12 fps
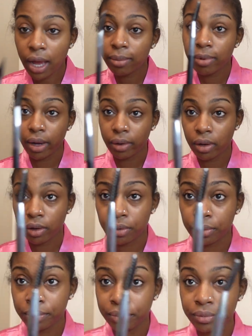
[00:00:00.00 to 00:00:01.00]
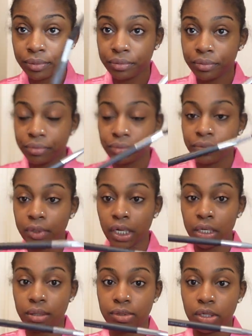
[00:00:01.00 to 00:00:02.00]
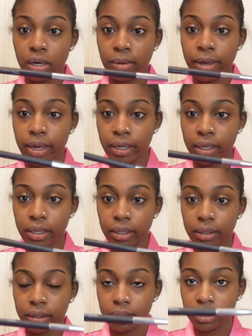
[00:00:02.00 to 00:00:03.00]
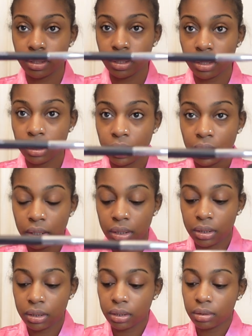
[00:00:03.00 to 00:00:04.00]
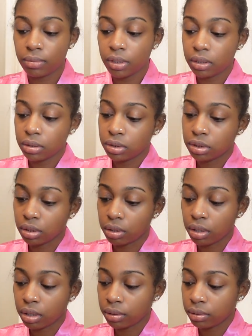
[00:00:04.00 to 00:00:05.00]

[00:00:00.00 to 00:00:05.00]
eyebrow comb that comes in our bag. Let me show you.